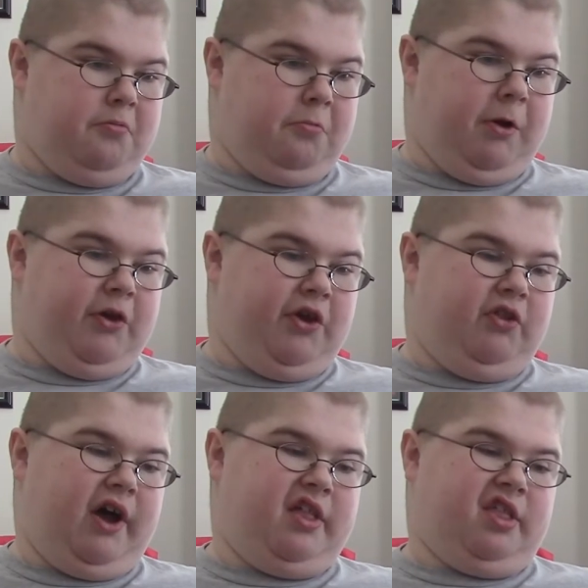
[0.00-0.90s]
really
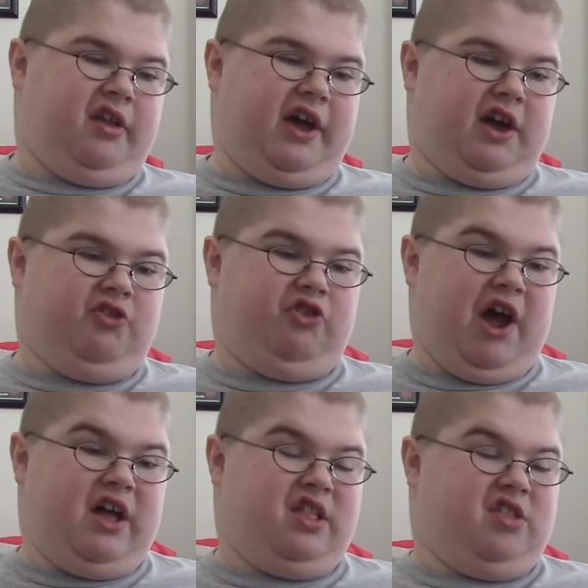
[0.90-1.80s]
nice like a
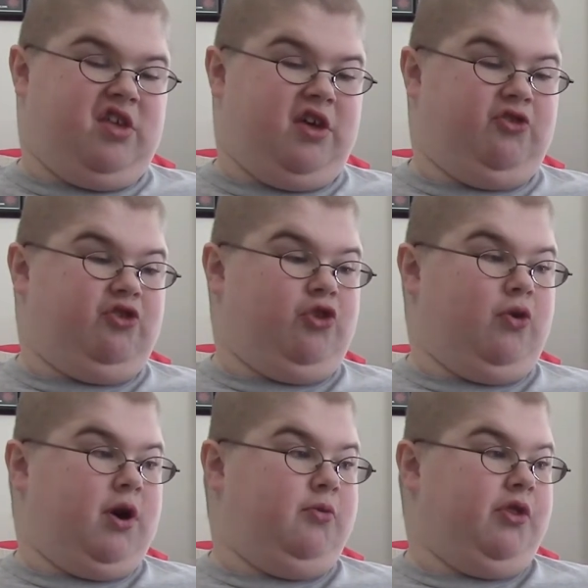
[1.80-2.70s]
jazz tinge
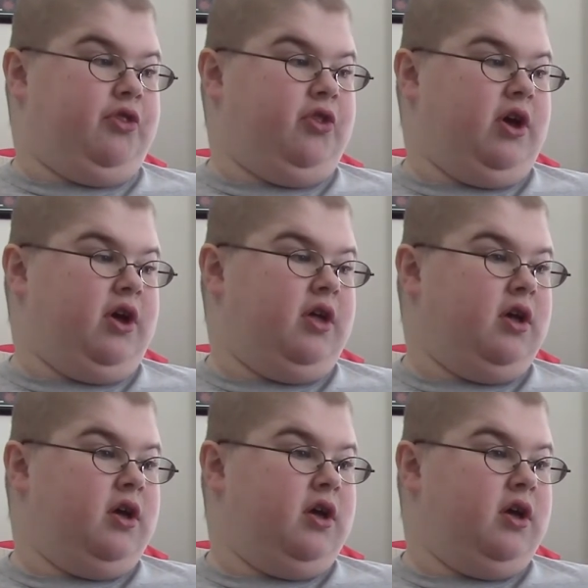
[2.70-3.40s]
to it with the